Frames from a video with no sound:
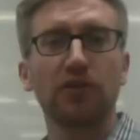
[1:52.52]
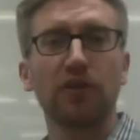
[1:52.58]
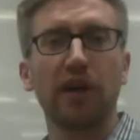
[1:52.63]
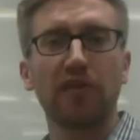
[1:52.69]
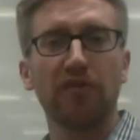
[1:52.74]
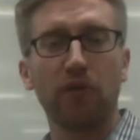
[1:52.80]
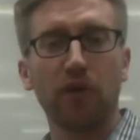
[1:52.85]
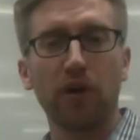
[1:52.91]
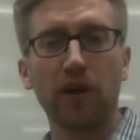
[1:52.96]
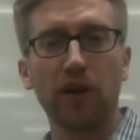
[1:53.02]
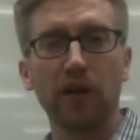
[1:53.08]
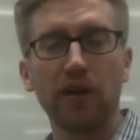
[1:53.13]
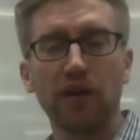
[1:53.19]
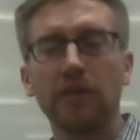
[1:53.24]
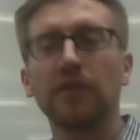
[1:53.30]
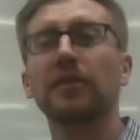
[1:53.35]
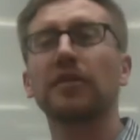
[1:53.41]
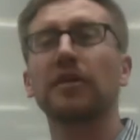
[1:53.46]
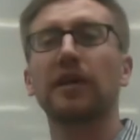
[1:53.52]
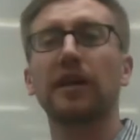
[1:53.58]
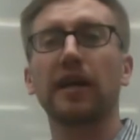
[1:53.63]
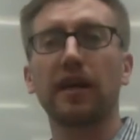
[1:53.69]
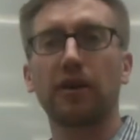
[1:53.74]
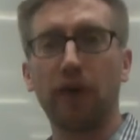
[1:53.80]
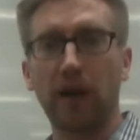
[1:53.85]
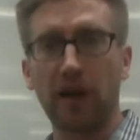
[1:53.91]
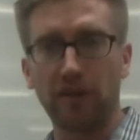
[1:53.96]
therefore
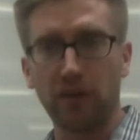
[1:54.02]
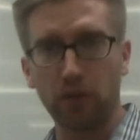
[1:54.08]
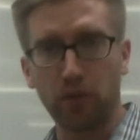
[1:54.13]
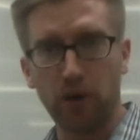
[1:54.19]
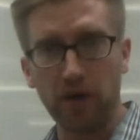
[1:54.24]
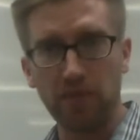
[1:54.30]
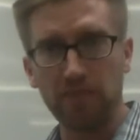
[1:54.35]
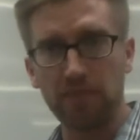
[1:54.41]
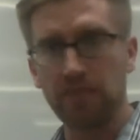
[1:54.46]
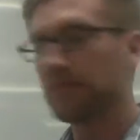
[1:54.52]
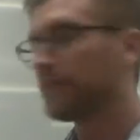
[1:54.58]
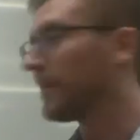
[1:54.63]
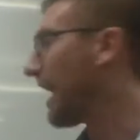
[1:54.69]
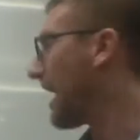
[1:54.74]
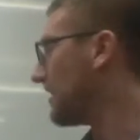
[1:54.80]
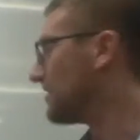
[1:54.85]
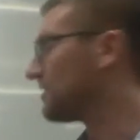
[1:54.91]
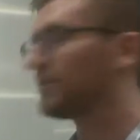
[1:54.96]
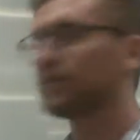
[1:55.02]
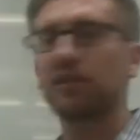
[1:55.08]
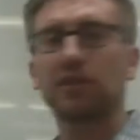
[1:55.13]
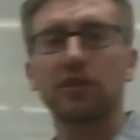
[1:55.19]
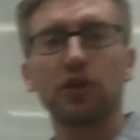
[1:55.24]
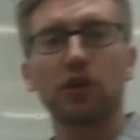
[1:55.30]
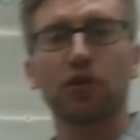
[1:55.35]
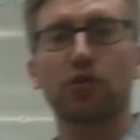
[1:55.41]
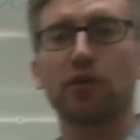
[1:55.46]
greater than 1, hence
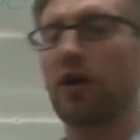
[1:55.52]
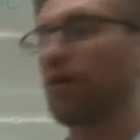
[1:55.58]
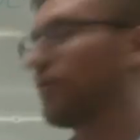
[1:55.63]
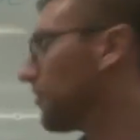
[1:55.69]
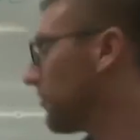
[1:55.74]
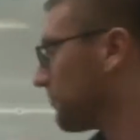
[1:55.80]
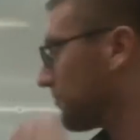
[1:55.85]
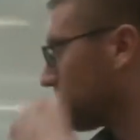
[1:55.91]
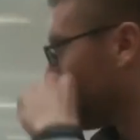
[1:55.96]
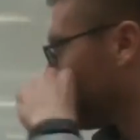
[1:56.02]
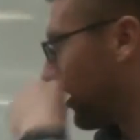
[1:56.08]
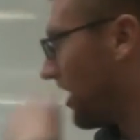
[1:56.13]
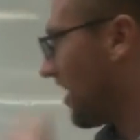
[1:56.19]
growth. All